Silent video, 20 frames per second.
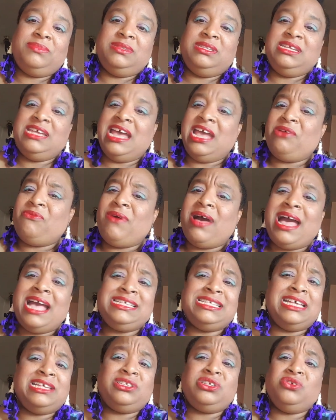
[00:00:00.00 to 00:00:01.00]

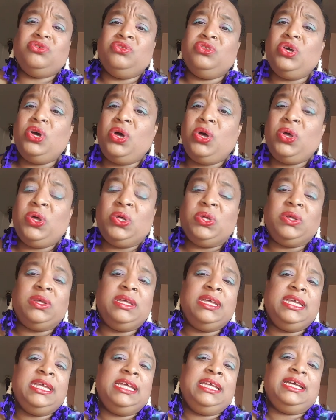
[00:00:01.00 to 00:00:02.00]
DIYs, as you know,
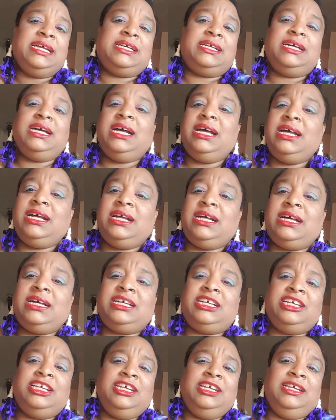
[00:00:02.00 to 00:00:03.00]

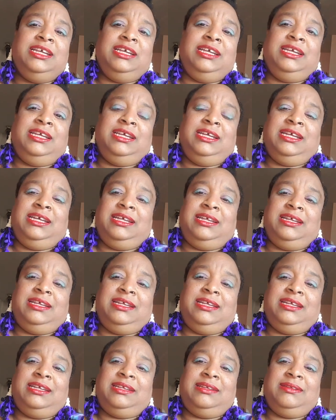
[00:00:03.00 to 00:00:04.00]
cook.
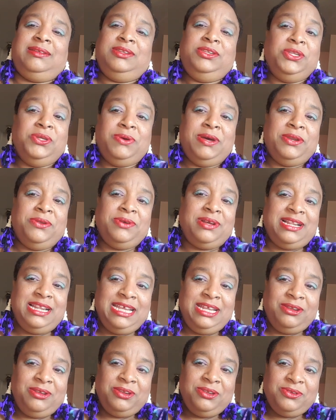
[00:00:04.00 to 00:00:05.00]
No, I don't
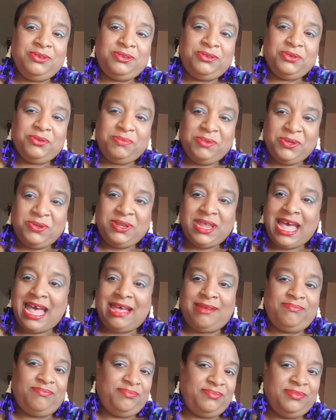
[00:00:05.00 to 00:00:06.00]
clean on YouTube. No,
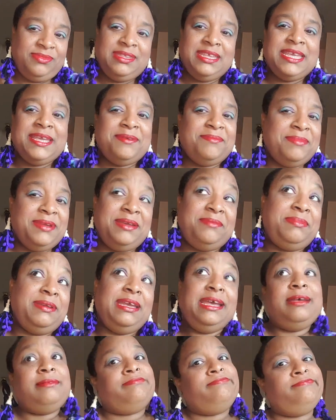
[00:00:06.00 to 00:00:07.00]
that
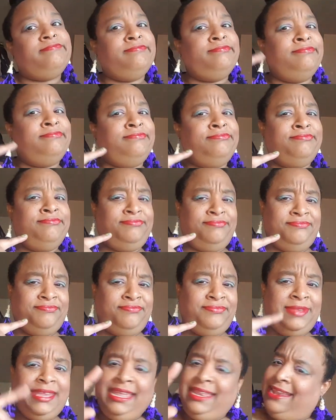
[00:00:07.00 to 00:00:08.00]
maybe.
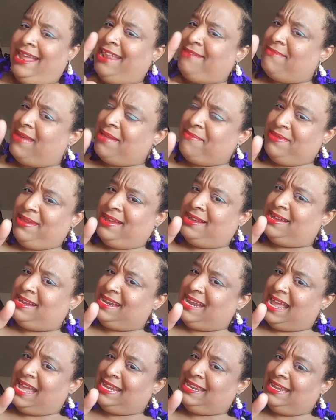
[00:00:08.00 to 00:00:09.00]
That might be a
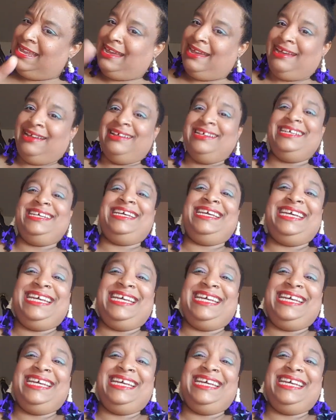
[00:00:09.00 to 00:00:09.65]
good idea.